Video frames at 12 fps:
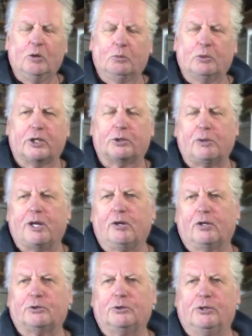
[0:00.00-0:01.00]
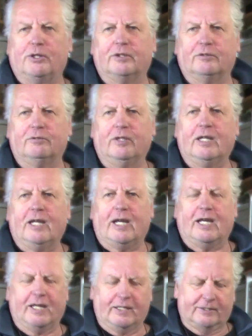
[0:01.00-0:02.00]
What a great alternative.
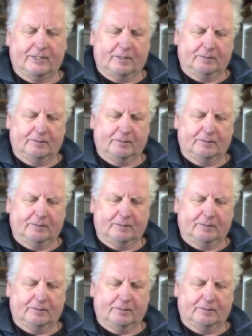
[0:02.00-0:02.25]
And,